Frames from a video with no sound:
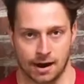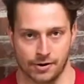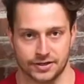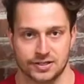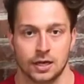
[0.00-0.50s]

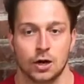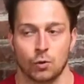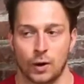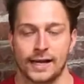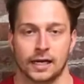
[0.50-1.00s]
hours,
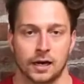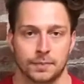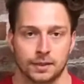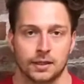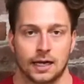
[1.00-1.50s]
wake up,
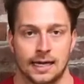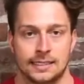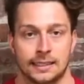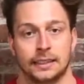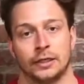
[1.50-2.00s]

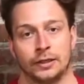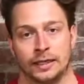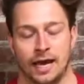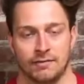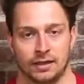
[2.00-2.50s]
ideally only
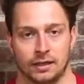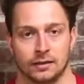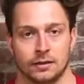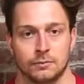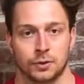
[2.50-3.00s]
having
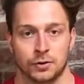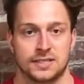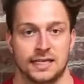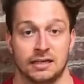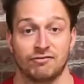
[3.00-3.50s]

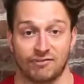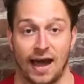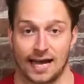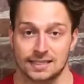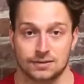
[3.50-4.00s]
protein and
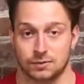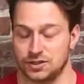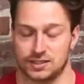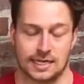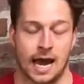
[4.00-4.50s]
fats, which
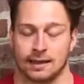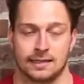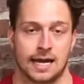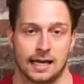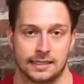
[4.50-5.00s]
is not
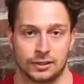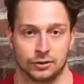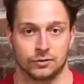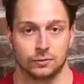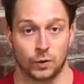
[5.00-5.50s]
the
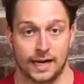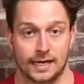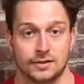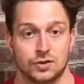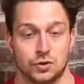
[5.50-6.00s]
ideal
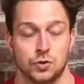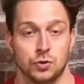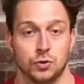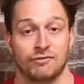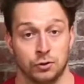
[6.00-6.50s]
way
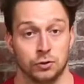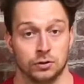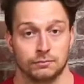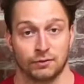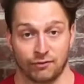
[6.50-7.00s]
to
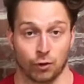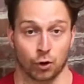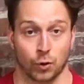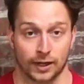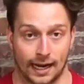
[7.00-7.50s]
fuel before
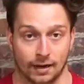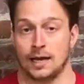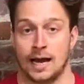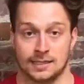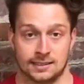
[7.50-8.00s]
a workout.
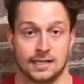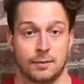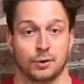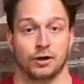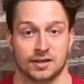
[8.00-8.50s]
As the day
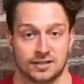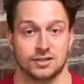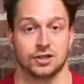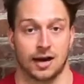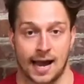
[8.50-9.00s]

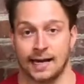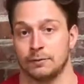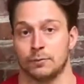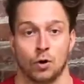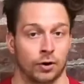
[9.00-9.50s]
progresses, you're
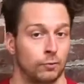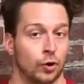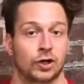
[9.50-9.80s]
adding more and more